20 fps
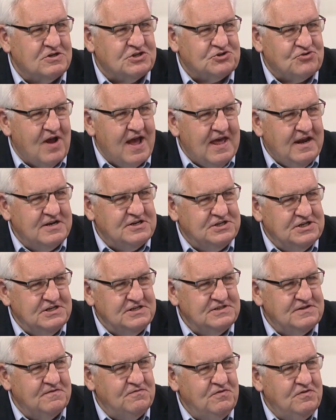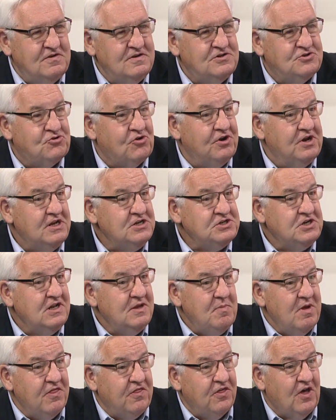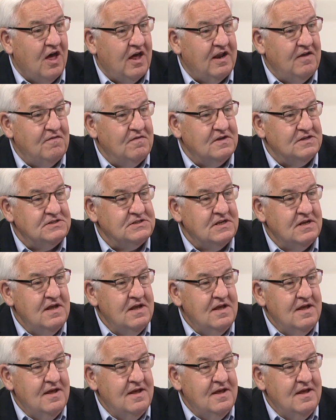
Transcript: strategies have traditionally been thought of as